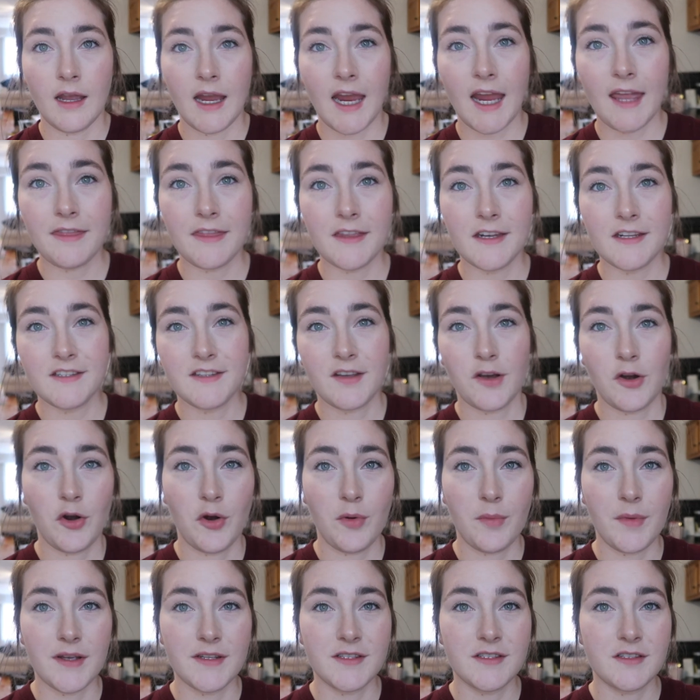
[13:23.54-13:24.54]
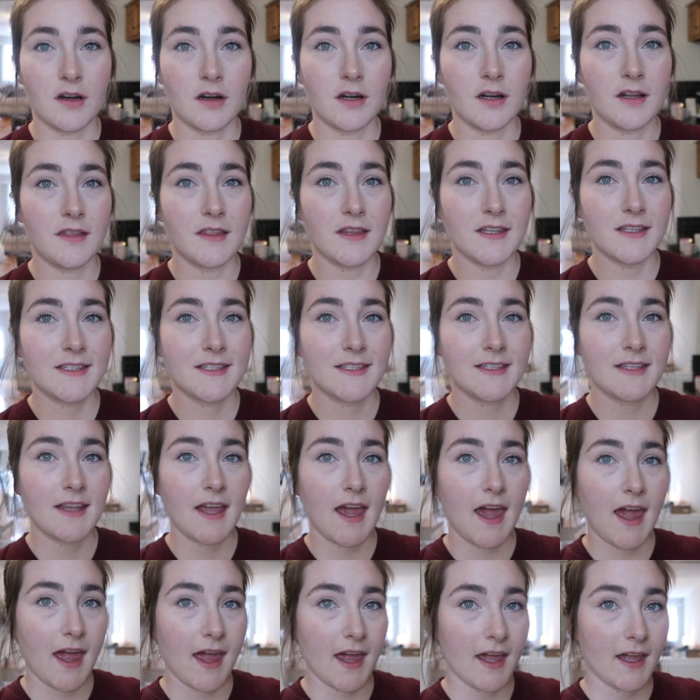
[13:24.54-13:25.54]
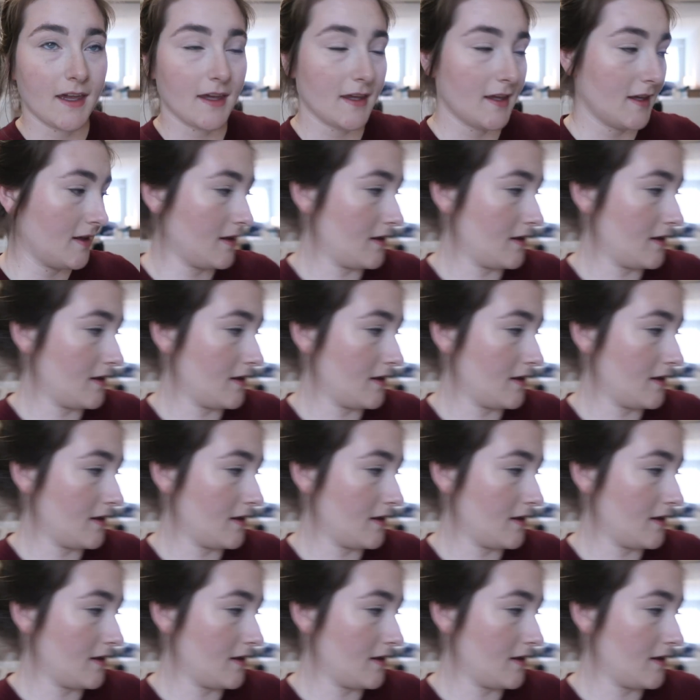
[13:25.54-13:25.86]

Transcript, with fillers: Anthony's home. I started the steak.